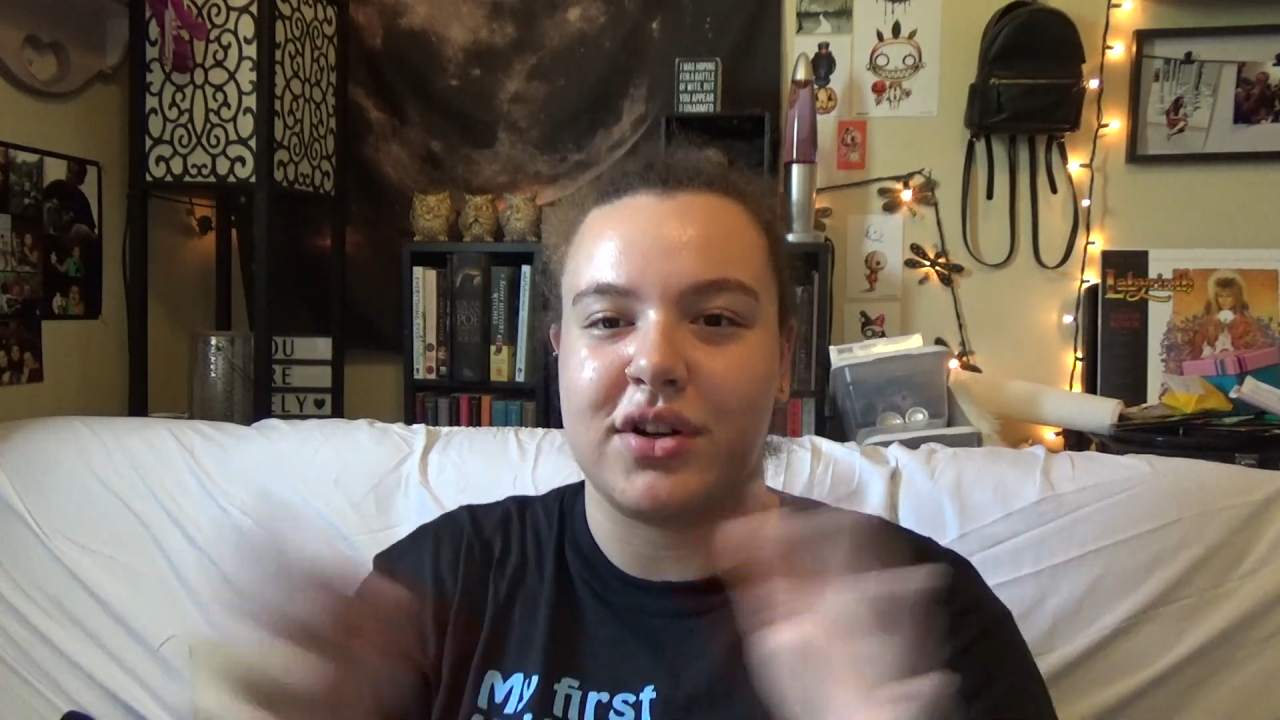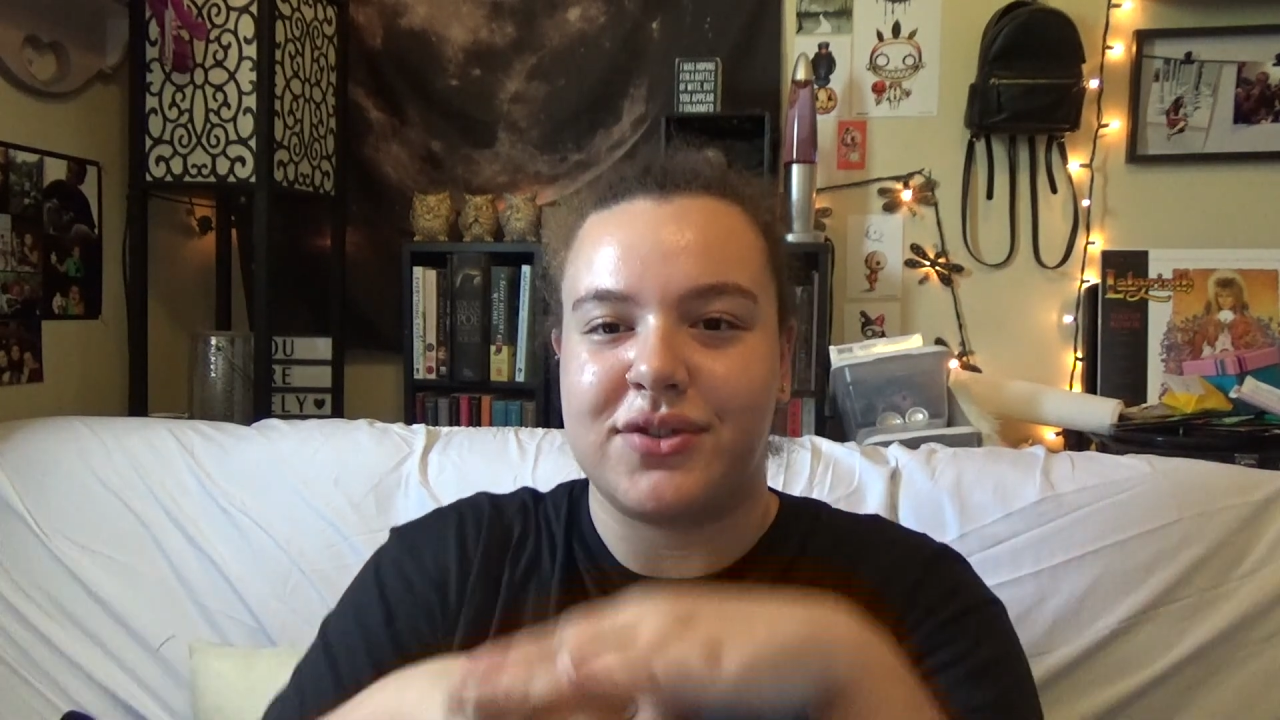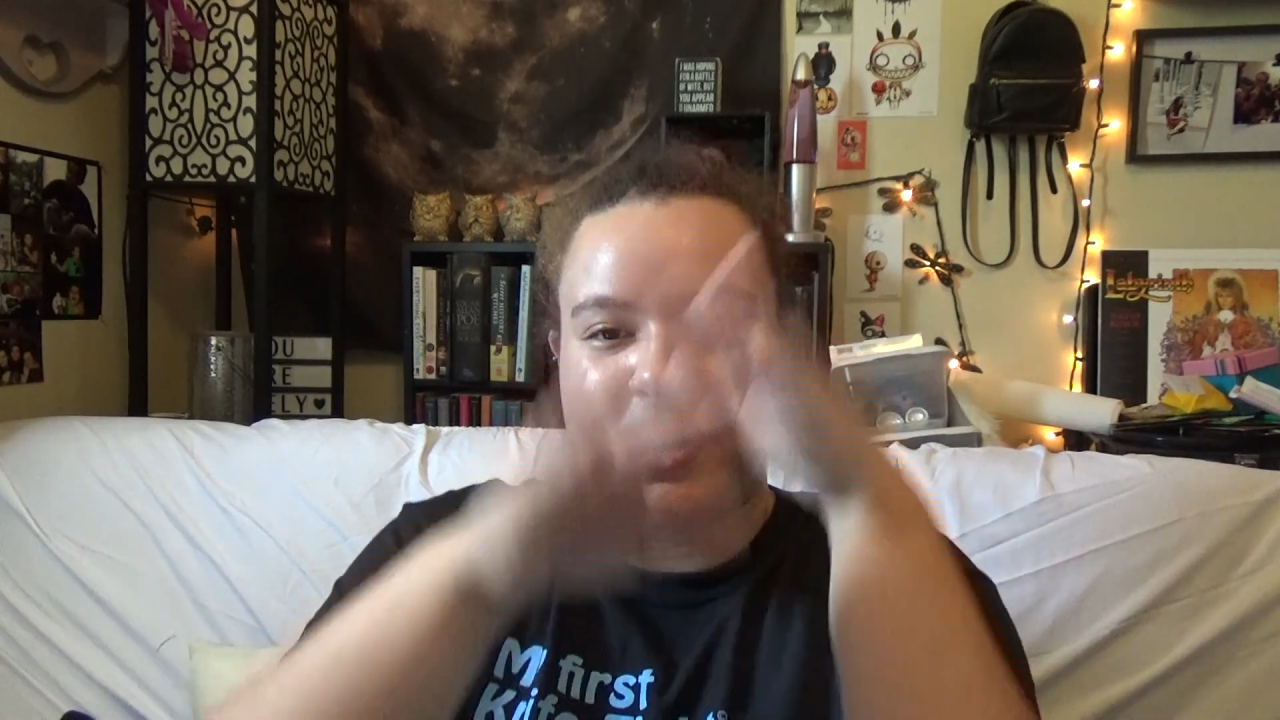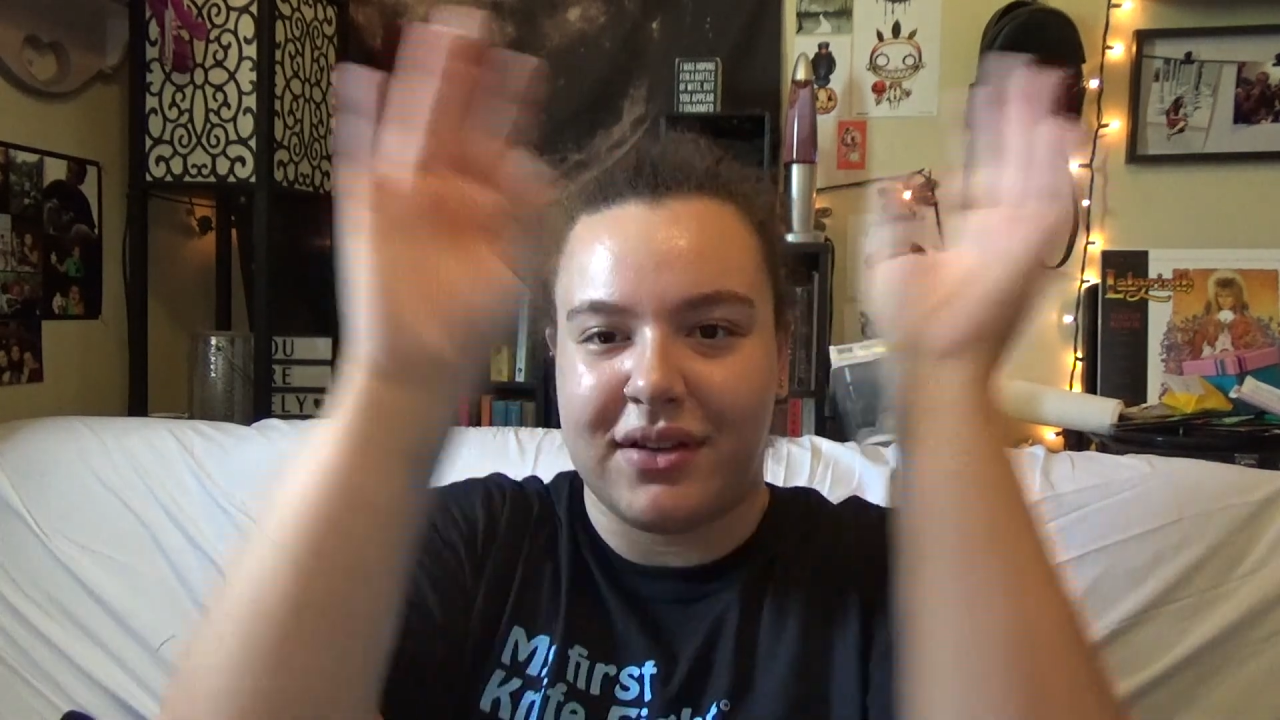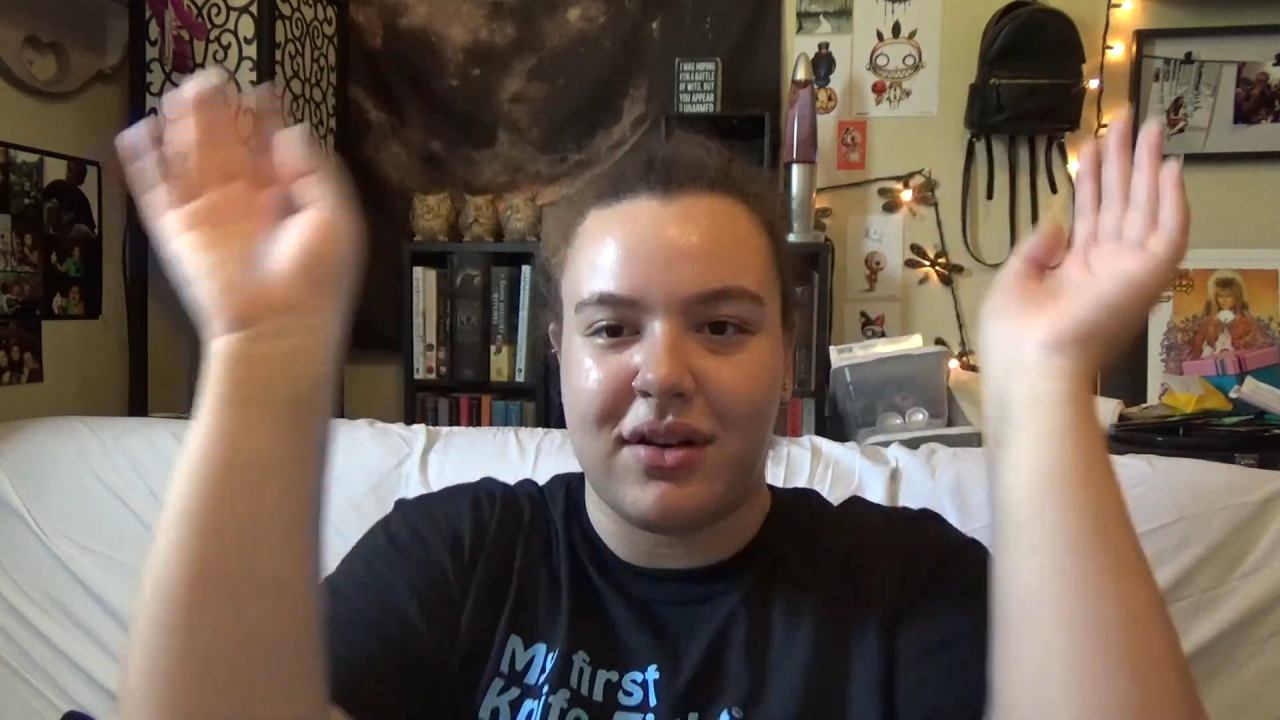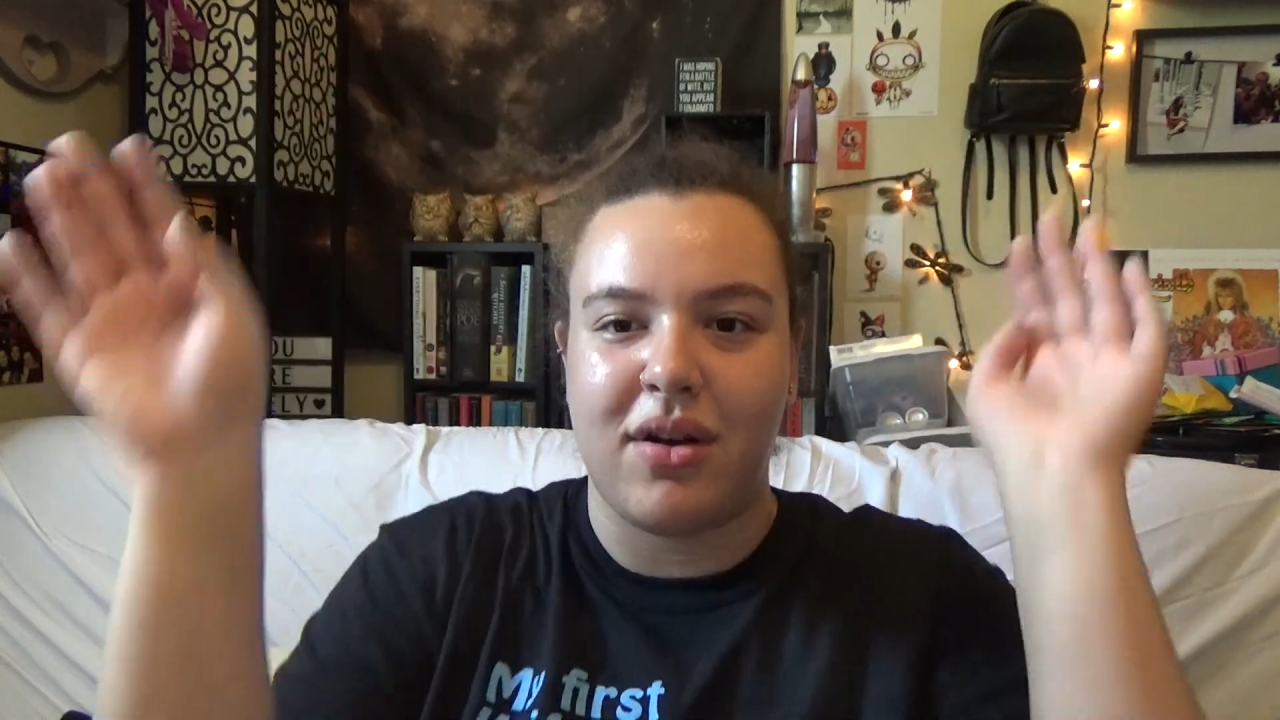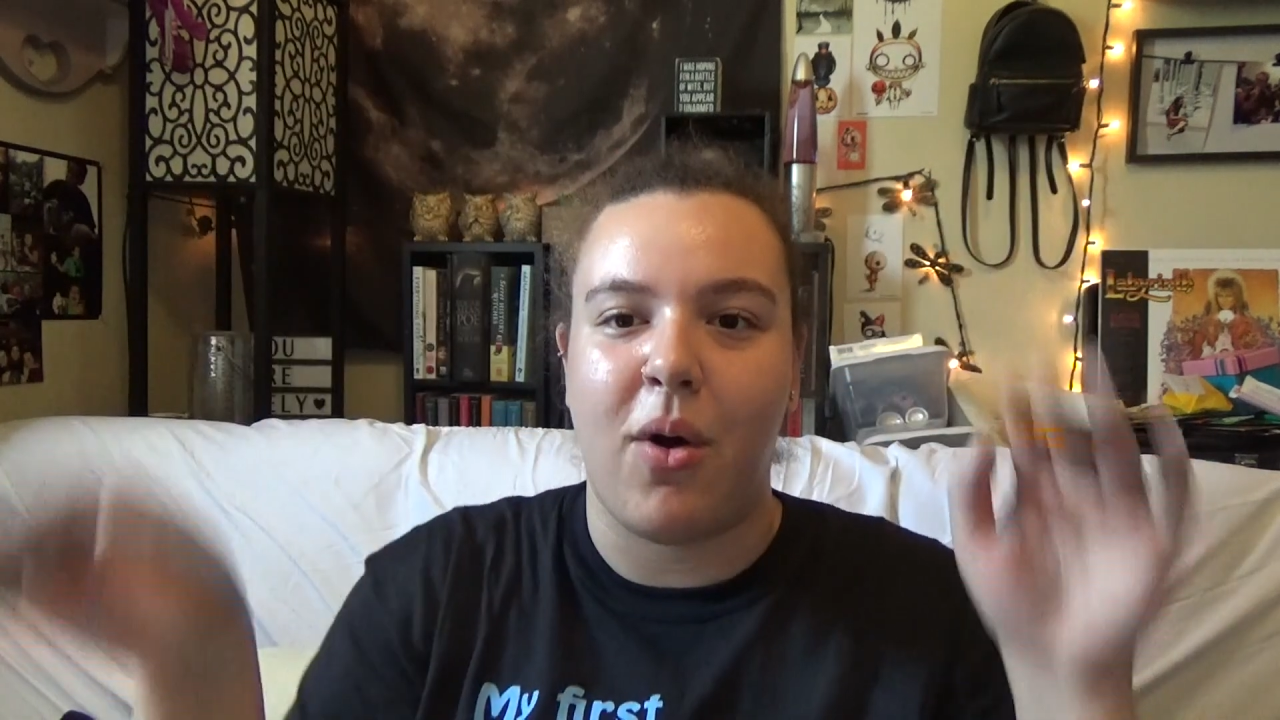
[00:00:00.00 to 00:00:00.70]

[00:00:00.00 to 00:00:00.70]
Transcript: It's just like an